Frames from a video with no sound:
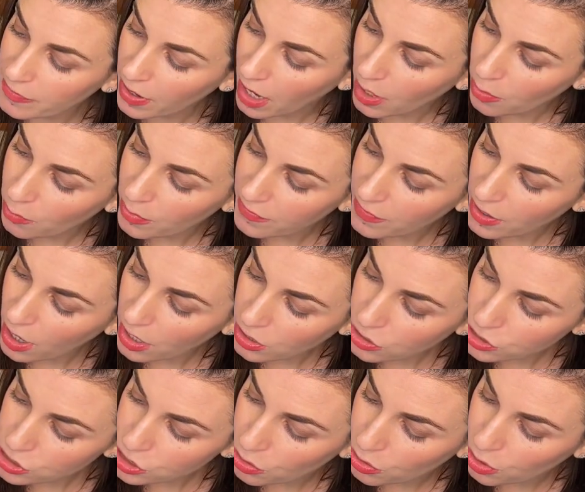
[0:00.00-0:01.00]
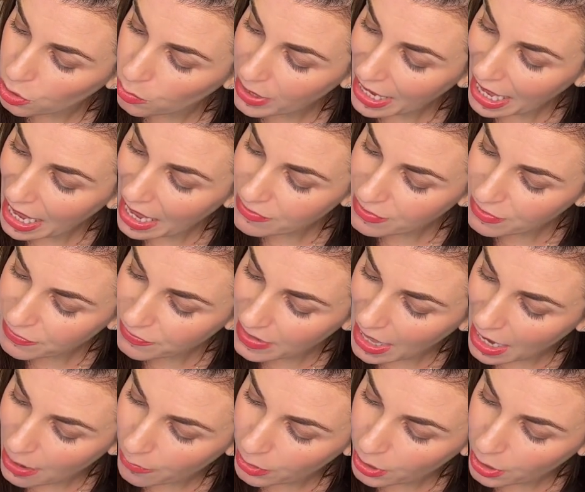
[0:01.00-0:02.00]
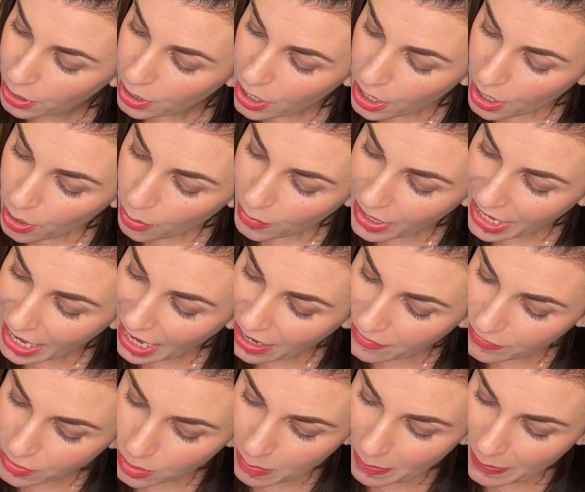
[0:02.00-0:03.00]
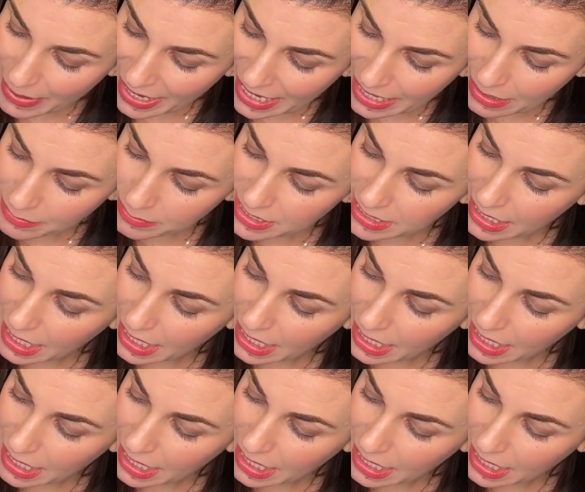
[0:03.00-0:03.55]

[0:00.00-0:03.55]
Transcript: got. We've got our joker, we have a flower, we have our BAMs.